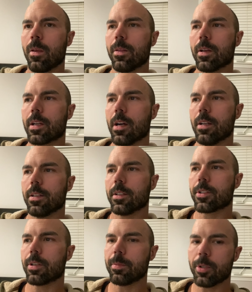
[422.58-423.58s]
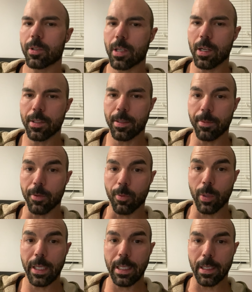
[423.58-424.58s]
The, con- the scriptural concept of
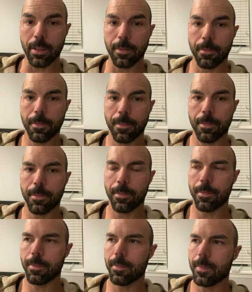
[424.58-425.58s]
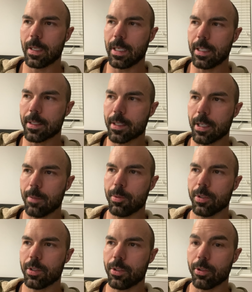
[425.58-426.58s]
waiting, it's
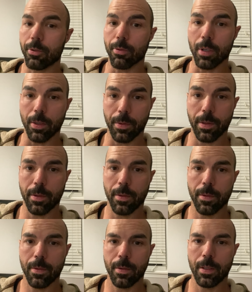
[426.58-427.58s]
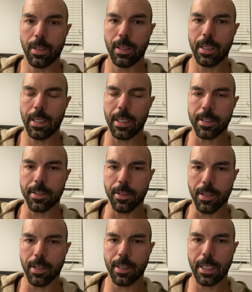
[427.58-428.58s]
coupled to growth. It's
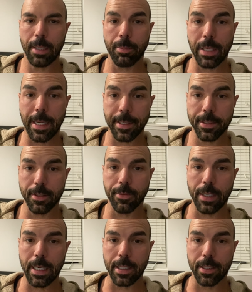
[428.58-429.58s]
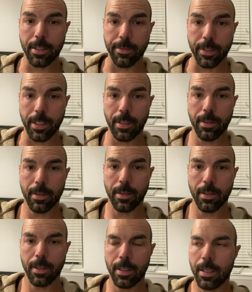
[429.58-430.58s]
not a passive activity,
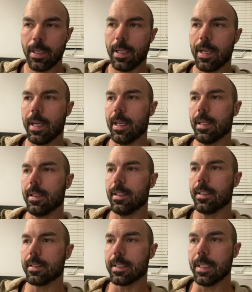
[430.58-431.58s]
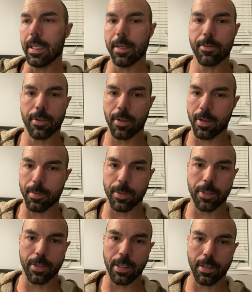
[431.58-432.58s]
and it's never
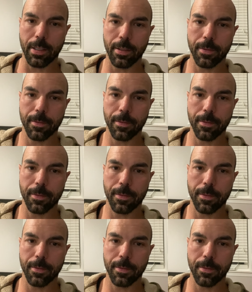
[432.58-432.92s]
arbitrary.